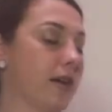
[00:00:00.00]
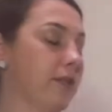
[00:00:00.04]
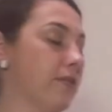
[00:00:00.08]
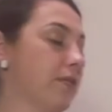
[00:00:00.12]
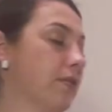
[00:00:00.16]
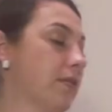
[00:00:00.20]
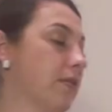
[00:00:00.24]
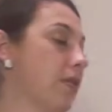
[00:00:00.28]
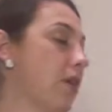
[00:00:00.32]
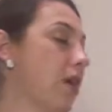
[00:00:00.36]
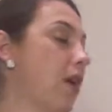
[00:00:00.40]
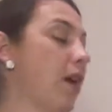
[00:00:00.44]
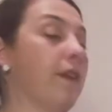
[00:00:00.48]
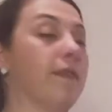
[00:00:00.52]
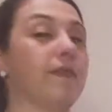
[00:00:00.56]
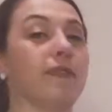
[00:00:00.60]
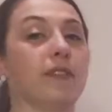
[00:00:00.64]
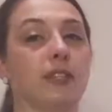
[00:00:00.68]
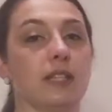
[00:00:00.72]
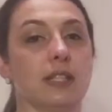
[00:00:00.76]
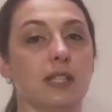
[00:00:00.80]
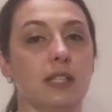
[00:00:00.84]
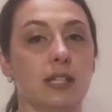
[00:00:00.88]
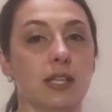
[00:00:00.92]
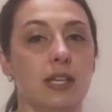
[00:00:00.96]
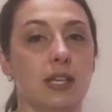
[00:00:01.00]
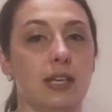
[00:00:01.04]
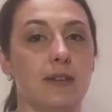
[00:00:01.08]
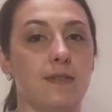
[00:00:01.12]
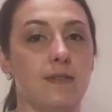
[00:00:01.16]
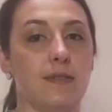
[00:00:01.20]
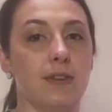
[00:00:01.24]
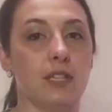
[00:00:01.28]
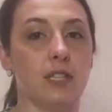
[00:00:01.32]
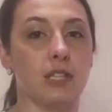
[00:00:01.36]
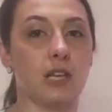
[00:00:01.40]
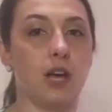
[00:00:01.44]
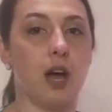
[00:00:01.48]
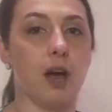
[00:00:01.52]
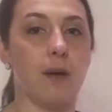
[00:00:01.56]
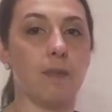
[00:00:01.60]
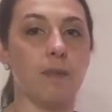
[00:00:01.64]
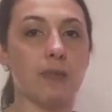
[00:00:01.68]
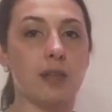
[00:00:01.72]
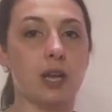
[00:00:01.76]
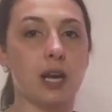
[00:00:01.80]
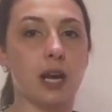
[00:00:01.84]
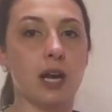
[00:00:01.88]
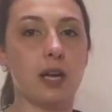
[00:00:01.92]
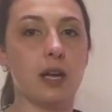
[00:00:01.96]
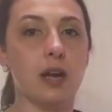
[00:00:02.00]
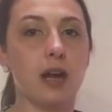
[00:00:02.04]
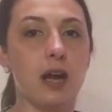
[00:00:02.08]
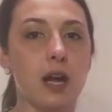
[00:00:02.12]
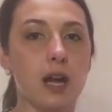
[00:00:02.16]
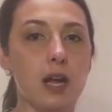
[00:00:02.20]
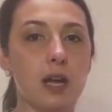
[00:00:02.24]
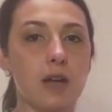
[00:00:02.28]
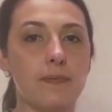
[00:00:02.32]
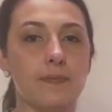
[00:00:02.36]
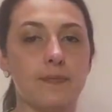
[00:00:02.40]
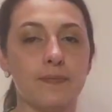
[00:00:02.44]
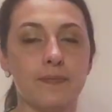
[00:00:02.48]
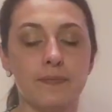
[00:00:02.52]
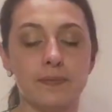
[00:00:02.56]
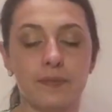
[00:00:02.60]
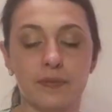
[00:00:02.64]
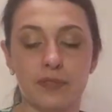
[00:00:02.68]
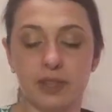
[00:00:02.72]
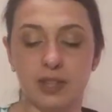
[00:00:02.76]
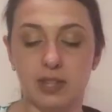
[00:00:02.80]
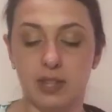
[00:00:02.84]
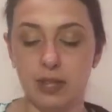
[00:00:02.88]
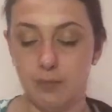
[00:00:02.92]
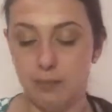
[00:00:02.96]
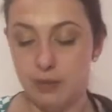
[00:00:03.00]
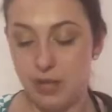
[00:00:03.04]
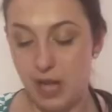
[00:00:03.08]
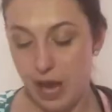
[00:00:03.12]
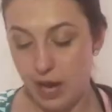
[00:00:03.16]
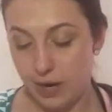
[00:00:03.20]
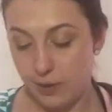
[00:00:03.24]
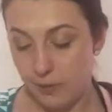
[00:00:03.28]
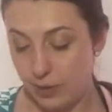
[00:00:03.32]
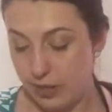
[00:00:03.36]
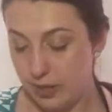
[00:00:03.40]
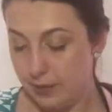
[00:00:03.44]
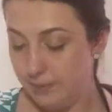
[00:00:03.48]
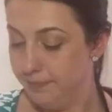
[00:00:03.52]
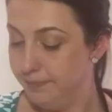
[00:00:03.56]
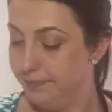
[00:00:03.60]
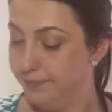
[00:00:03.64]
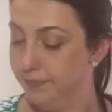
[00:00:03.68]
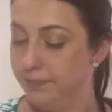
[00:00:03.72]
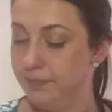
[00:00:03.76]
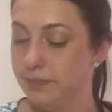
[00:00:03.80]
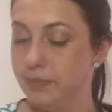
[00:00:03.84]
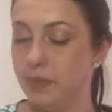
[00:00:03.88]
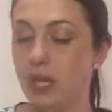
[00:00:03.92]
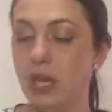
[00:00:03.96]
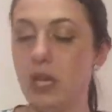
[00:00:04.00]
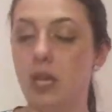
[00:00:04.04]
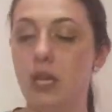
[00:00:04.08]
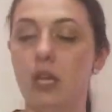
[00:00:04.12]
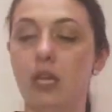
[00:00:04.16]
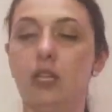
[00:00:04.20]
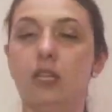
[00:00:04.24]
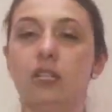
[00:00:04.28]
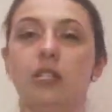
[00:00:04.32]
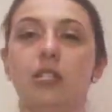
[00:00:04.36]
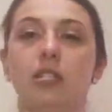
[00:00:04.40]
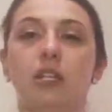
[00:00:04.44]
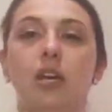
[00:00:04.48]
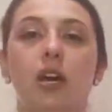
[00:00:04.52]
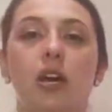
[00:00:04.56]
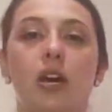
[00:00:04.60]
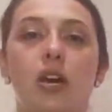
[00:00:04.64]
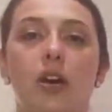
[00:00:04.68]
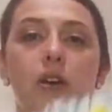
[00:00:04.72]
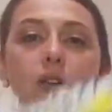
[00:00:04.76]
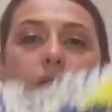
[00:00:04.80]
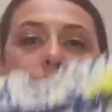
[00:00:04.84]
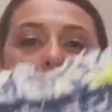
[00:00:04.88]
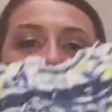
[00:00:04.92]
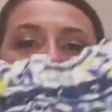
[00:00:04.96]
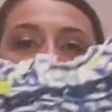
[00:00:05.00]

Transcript: other off the sleeve top that I got, the black one. So